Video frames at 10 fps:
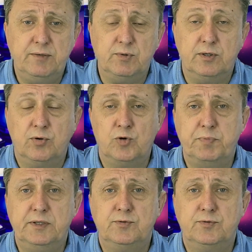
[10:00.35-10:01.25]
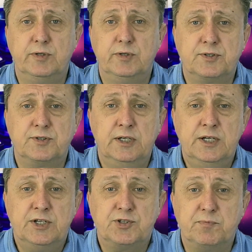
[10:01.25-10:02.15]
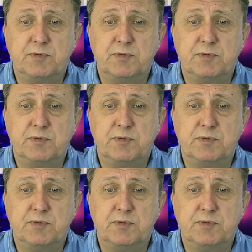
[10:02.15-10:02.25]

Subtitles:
We are hoping to get some